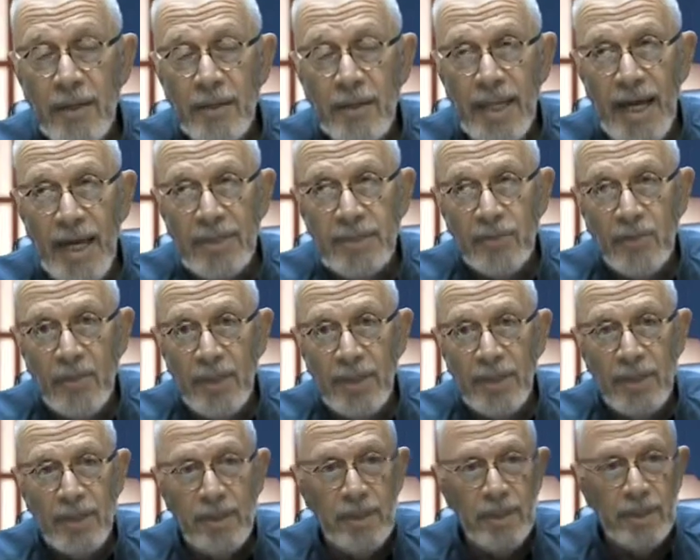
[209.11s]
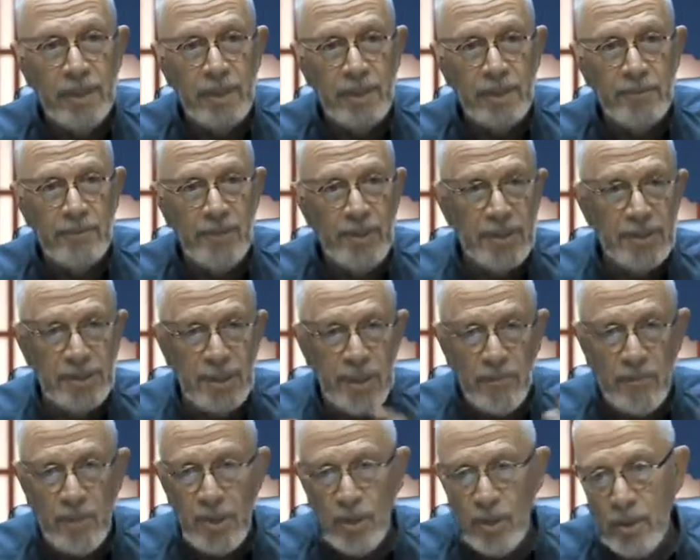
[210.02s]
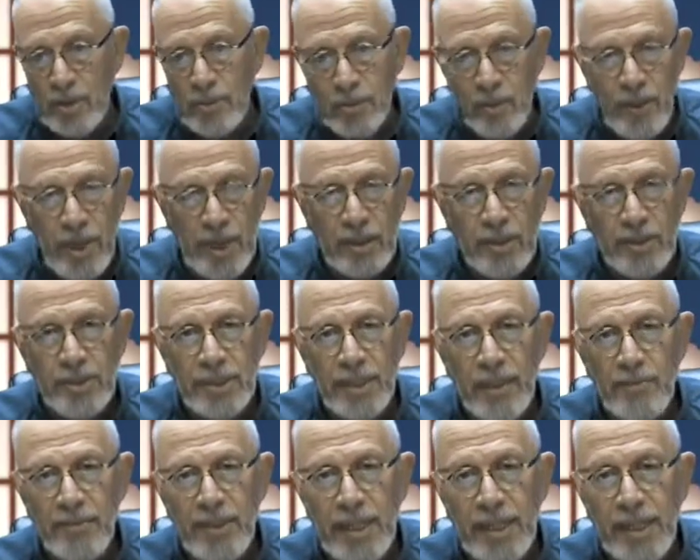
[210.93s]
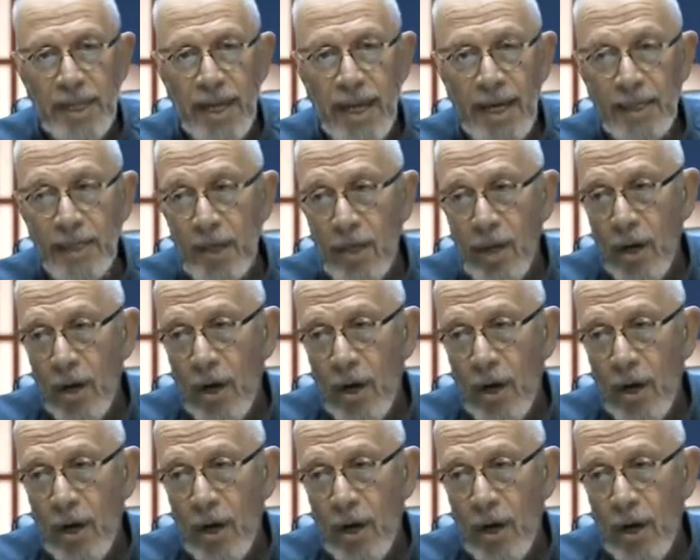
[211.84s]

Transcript: That's when there, there's been some an earthquake or something, and